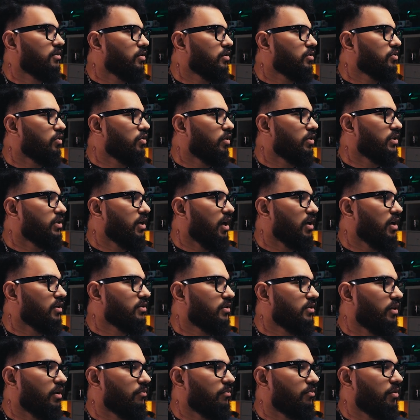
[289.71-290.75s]
So it's
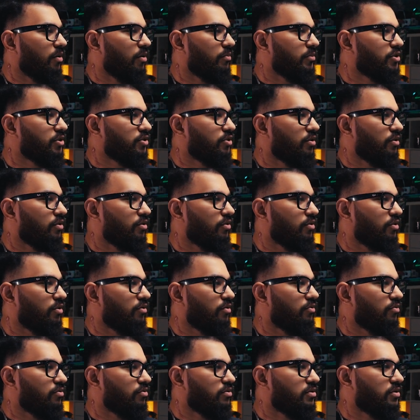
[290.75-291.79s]
asking permission to
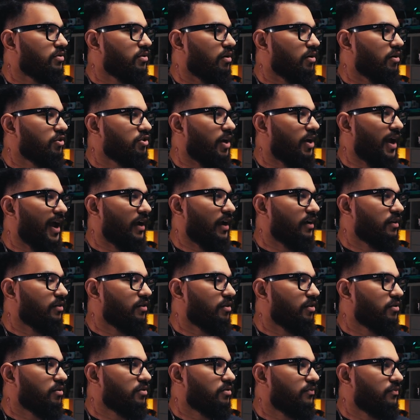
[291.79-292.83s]
use search
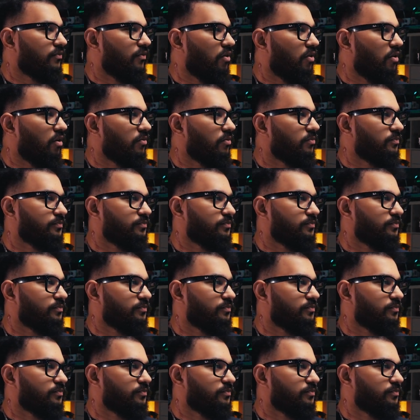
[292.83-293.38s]
actors for.